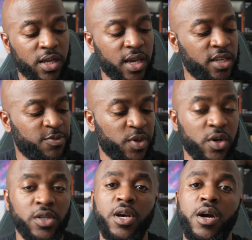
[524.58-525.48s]
case
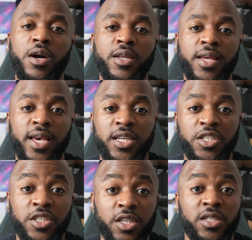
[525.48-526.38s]
because hard case
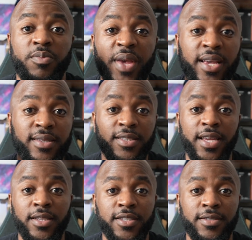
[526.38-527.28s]
just makes
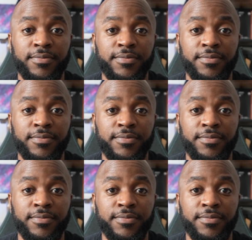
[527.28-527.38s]
sense.